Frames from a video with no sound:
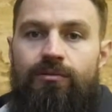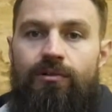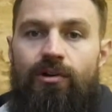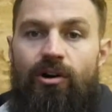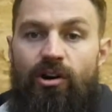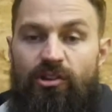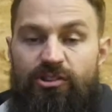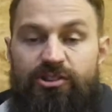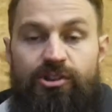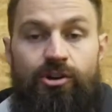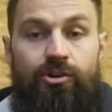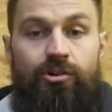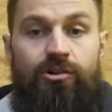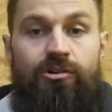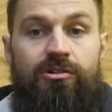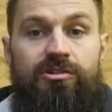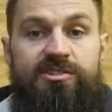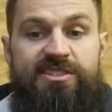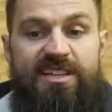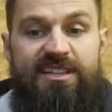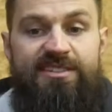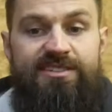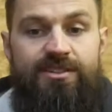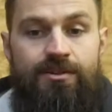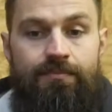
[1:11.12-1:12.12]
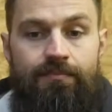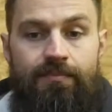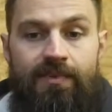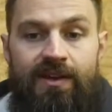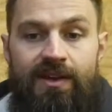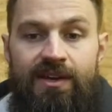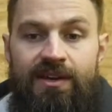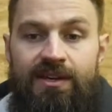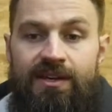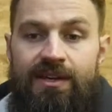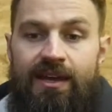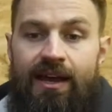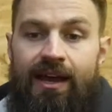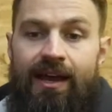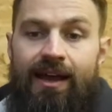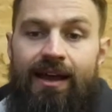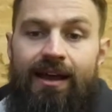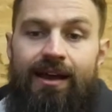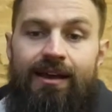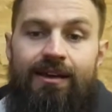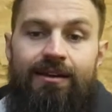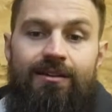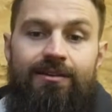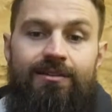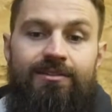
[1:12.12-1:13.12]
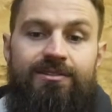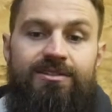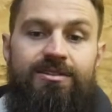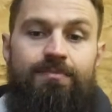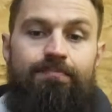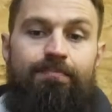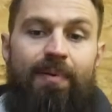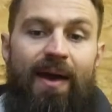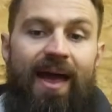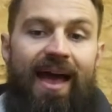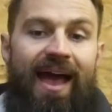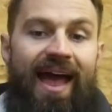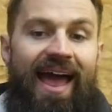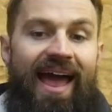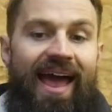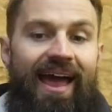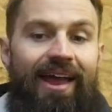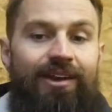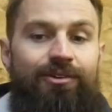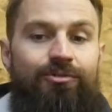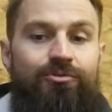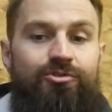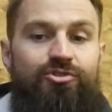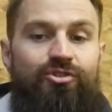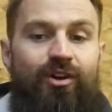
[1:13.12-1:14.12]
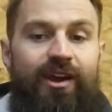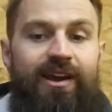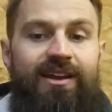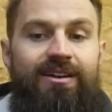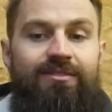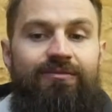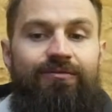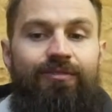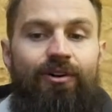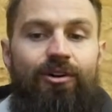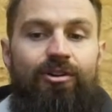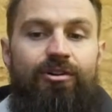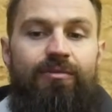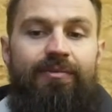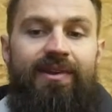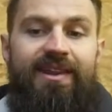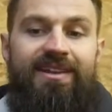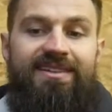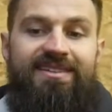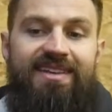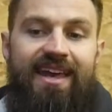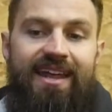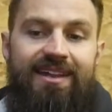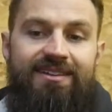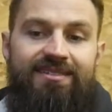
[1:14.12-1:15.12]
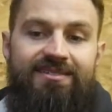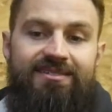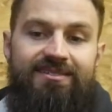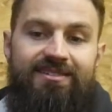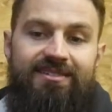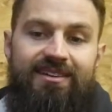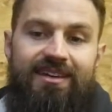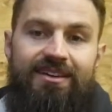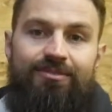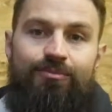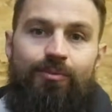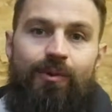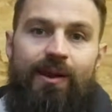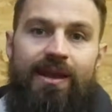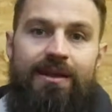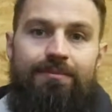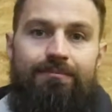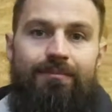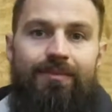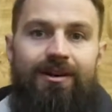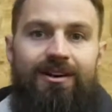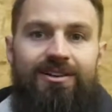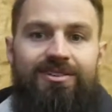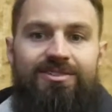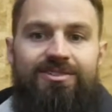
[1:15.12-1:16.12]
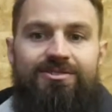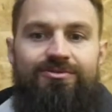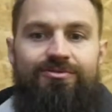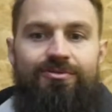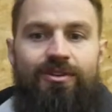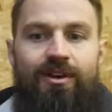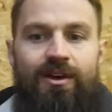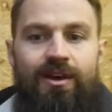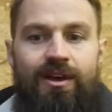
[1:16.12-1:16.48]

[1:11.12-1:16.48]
on your system. To better handle training volume and intensity, we must